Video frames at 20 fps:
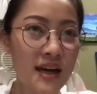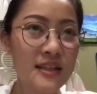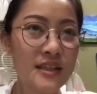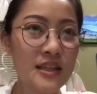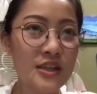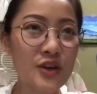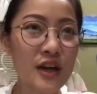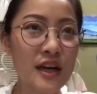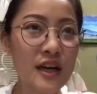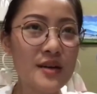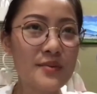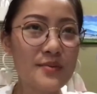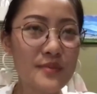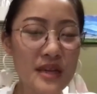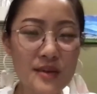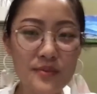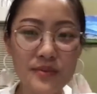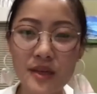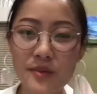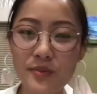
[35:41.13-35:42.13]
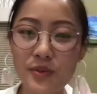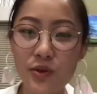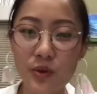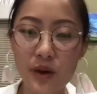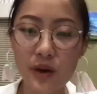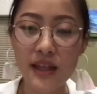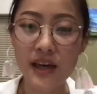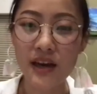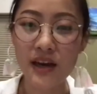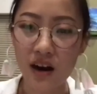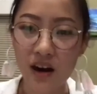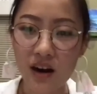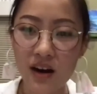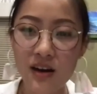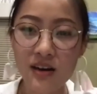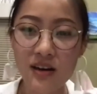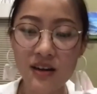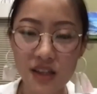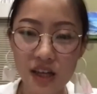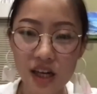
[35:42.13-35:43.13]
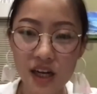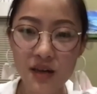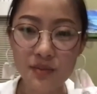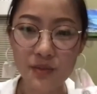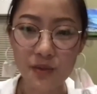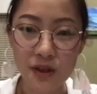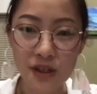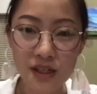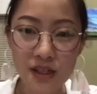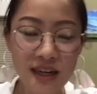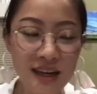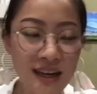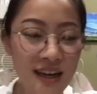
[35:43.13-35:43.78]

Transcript: to try to meet people where they are a lot more.